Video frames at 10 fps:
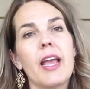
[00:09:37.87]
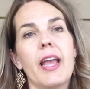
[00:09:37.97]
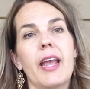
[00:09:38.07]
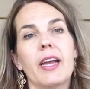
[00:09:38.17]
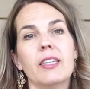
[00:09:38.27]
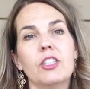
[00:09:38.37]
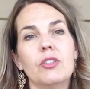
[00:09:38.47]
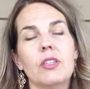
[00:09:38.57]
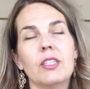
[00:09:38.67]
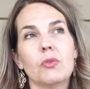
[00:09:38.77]

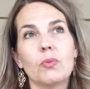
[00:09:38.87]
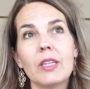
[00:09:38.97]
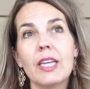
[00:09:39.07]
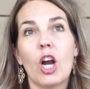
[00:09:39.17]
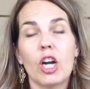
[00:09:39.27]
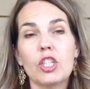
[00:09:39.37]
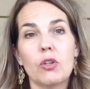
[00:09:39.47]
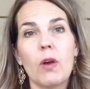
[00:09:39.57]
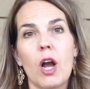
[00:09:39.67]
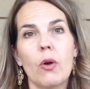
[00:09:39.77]
And it's really hard to
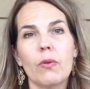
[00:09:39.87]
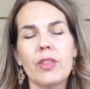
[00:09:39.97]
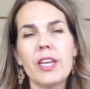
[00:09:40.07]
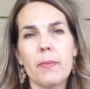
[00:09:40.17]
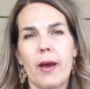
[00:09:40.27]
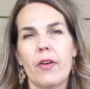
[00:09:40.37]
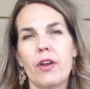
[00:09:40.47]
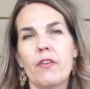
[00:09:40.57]
grow. Think about it.